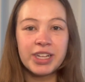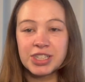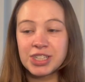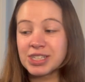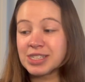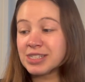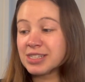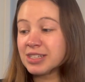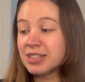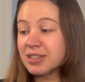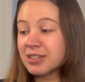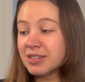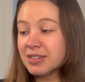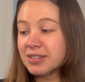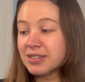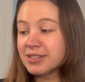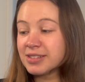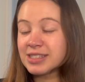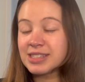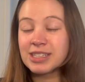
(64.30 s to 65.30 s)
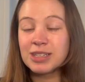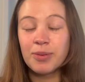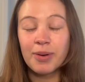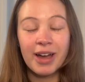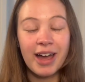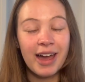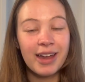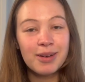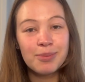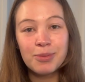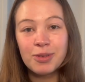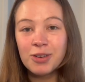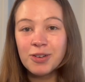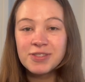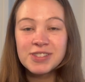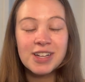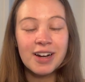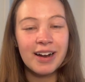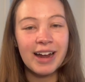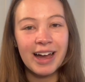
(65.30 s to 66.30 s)
just to see what kind of
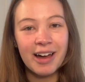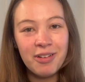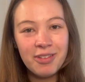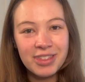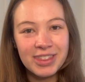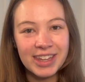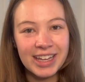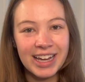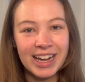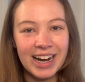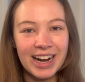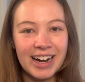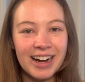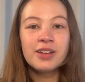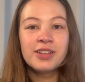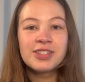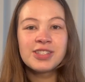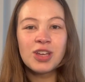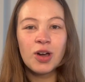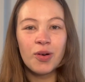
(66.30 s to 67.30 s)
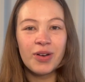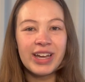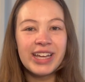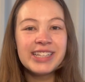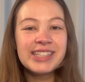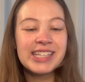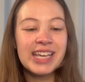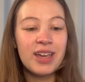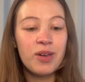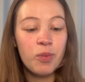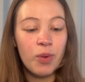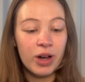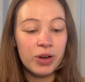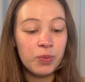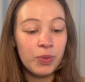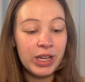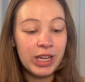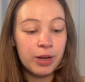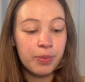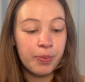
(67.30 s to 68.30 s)
moves are out there. So it's a
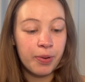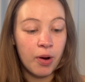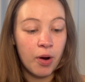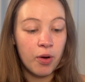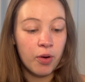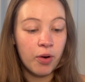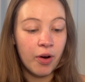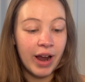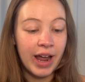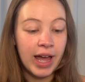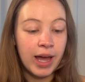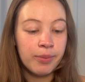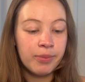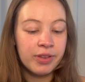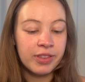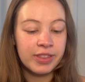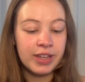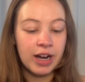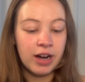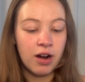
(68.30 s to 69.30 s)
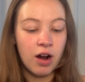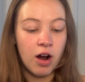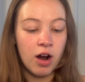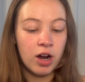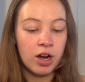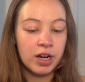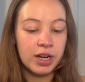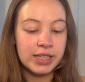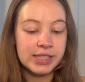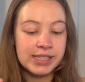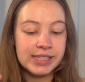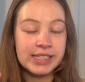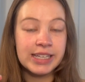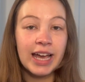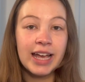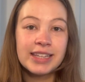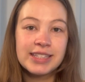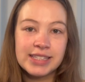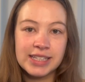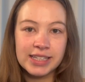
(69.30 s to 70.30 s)
1-week program. There are
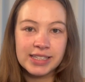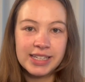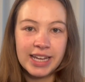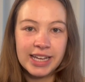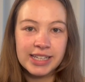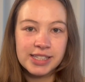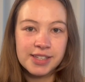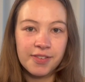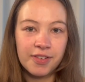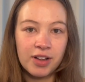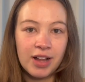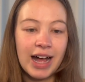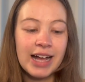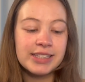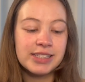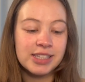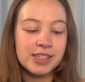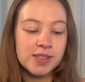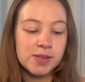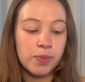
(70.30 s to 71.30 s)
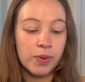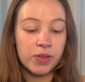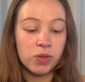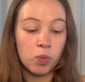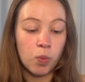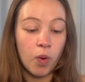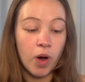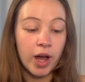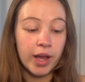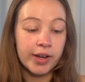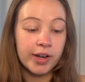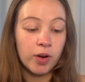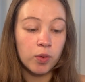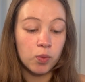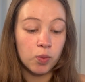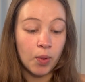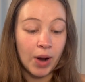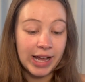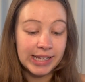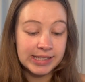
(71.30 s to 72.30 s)
6 days of classes with
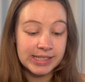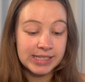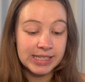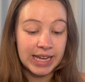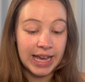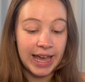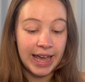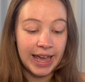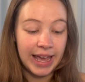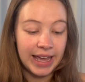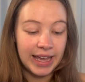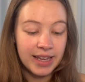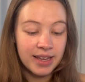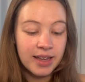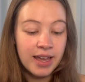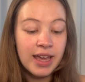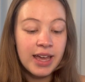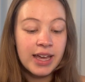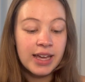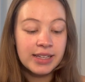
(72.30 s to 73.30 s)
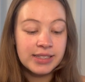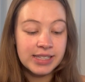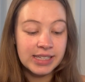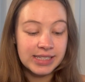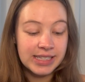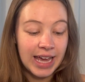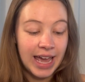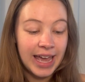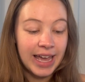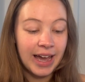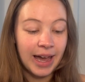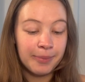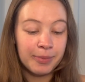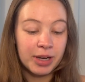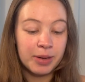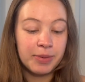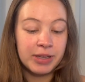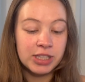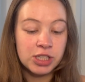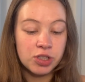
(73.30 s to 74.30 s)
1 rest day. Today, I'm going
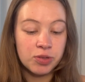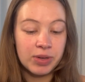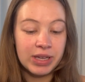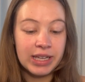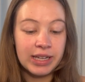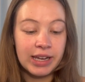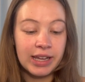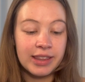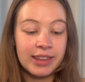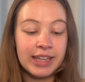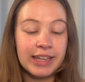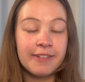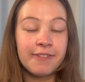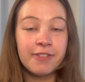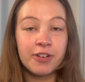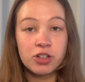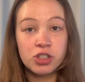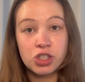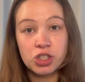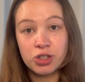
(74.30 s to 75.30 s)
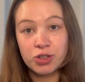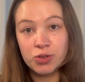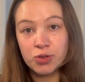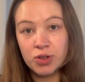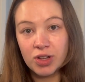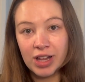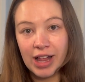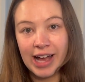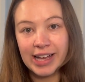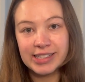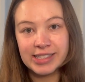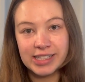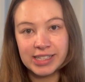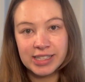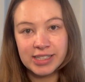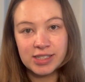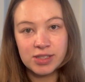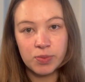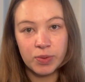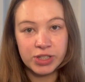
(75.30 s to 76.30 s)
to be doing the first 2
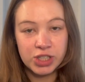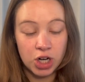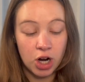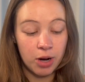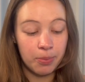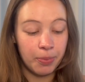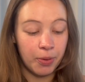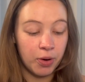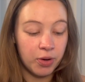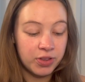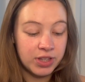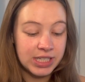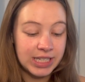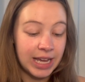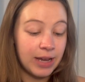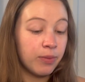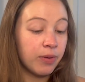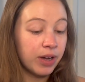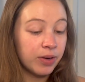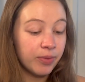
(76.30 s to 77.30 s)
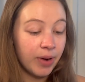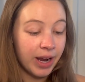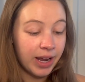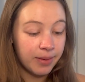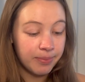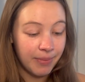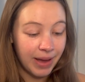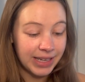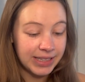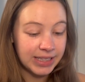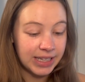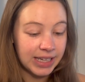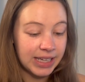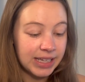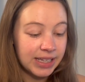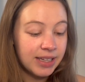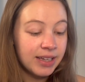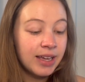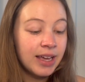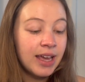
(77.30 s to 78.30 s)
classes, which are both day 1
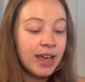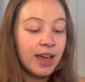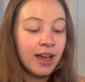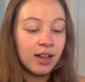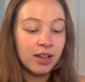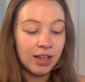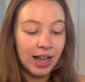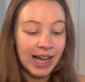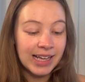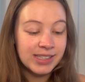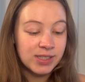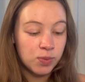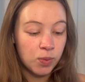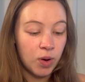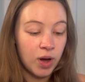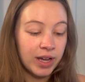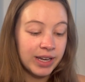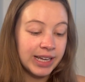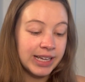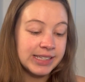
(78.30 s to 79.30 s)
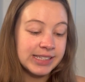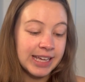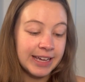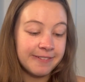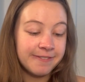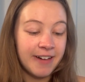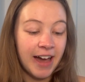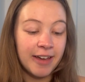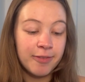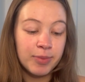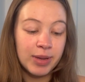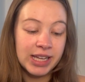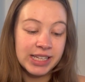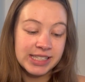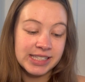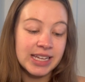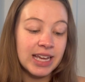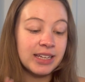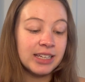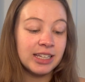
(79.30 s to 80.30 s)
recommended. Class 1 is a 5-minute
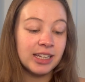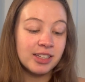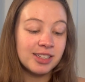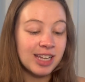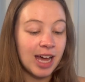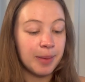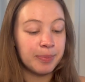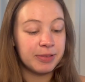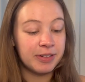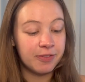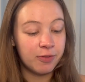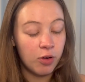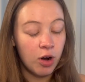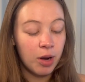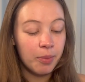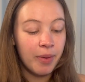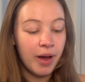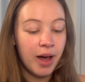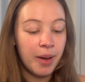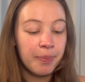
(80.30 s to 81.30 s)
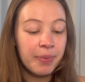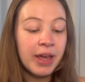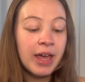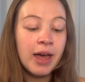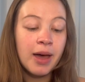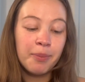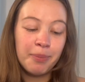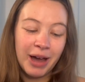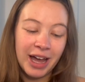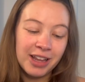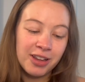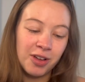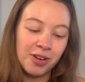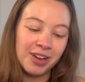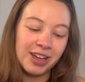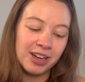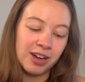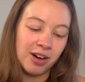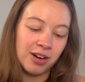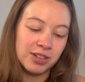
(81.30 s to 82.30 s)
standing adaptive warm-up by
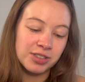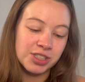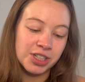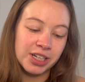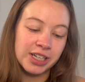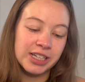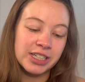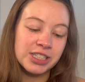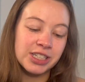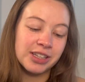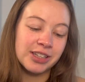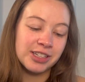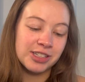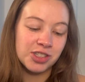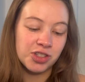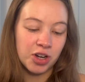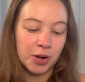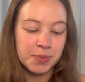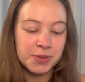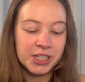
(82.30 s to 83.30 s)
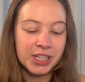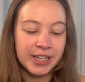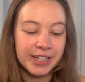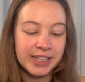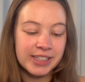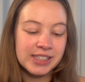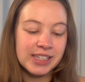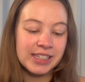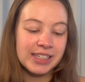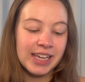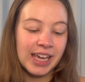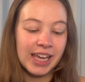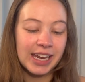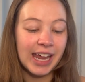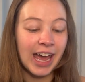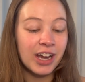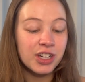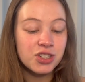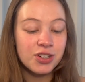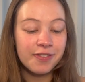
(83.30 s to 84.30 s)
Logan Aldridge. The description is take an
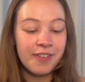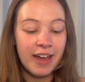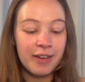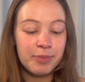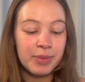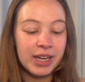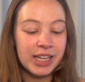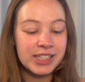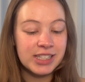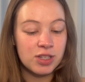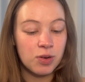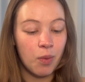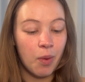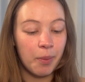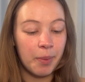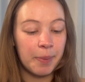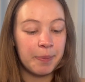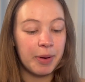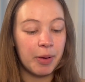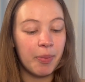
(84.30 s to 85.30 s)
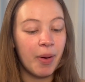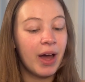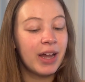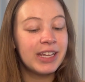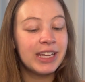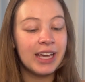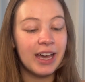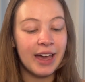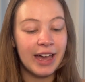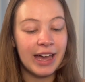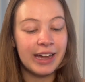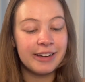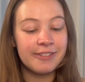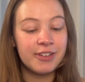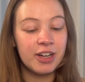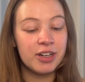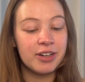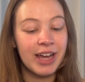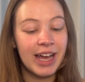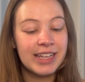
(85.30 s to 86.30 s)
extra 5 minutes to warm up your body ahead of
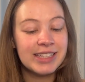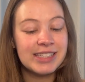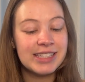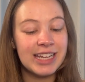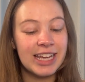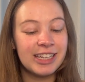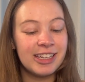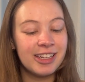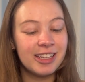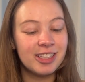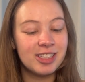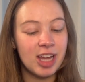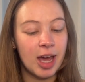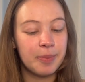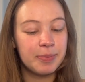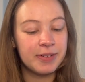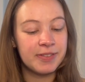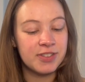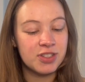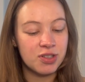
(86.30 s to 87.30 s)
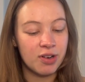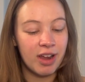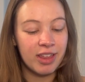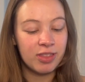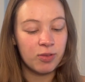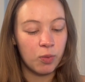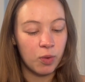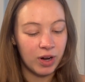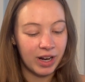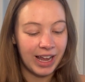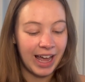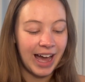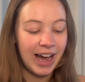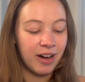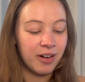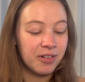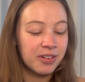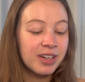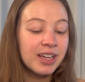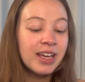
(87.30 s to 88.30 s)
your next standing adaptive strength
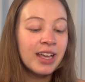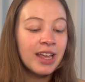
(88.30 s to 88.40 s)
workout.